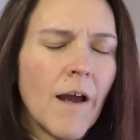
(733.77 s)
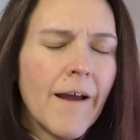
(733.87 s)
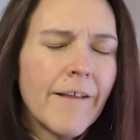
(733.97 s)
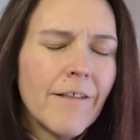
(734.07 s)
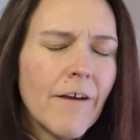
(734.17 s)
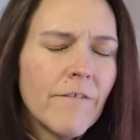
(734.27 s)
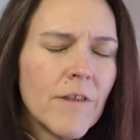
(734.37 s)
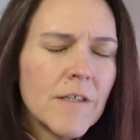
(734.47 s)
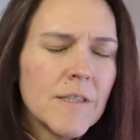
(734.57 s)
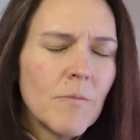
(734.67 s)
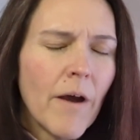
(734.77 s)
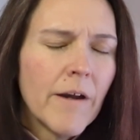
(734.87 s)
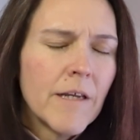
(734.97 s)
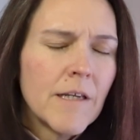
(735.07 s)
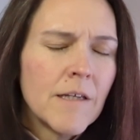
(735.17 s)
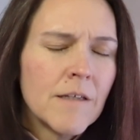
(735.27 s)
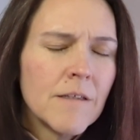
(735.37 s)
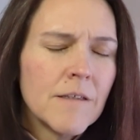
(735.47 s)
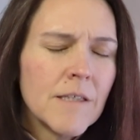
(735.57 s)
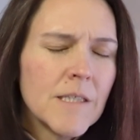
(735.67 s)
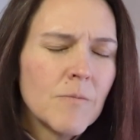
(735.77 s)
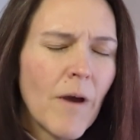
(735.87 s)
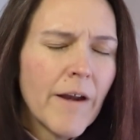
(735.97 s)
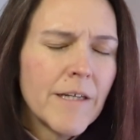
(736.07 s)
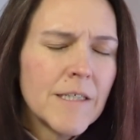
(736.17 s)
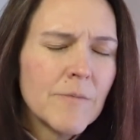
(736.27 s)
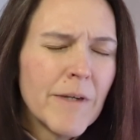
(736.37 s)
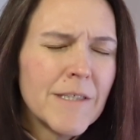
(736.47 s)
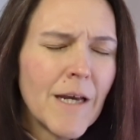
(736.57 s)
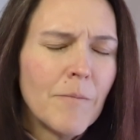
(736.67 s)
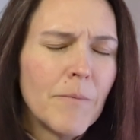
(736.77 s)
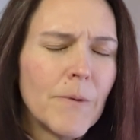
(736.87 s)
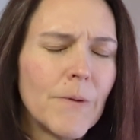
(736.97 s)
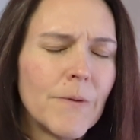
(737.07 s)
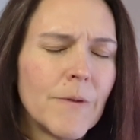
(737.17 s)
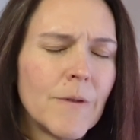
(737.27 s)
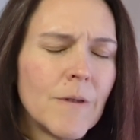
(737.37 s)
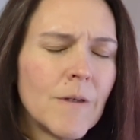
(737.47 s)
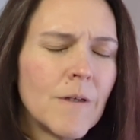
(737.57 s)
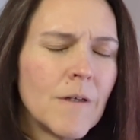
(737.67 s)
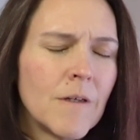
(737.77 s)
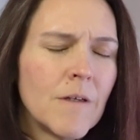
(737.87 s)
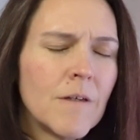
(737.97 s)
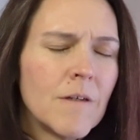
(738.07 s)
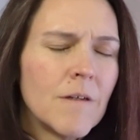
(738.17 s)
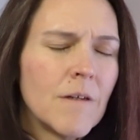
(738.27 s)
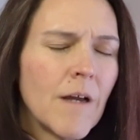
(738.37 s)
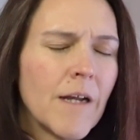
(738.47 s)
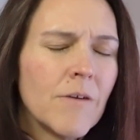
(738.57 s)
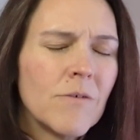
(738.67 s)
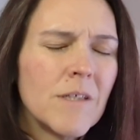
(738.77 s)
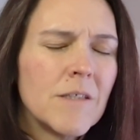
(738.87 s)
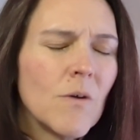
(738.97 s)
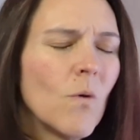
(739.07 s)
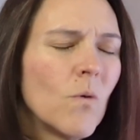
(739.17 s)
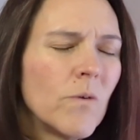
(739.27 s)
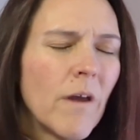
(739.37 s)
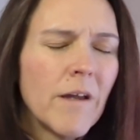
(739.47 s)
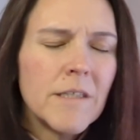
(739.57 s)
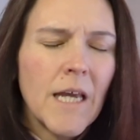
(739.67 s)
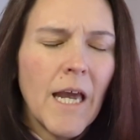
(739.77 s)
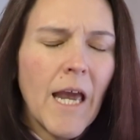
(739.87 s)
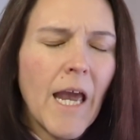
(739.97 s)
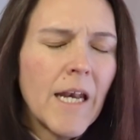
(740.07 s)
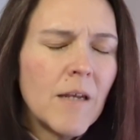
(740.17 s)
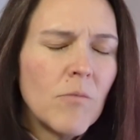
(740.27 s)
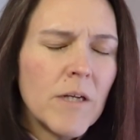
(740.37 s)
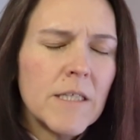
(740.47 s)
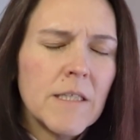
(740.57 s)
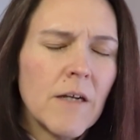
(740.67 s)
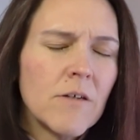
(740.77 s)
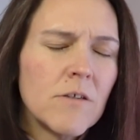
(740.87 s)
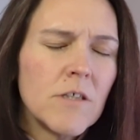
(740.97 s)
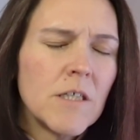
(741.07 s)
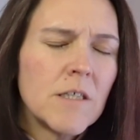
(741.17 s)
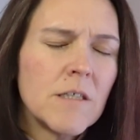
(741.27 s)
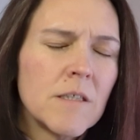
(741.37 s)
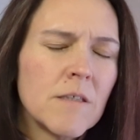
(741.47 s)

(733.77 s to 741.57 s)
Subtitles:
I love this body. This body is my temple. I don't need to hold on to anybody's energies.